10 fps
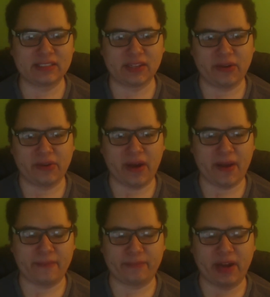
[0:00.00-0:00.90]
so I
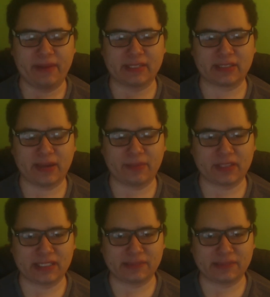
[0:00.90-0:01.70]
probably missed a couple things,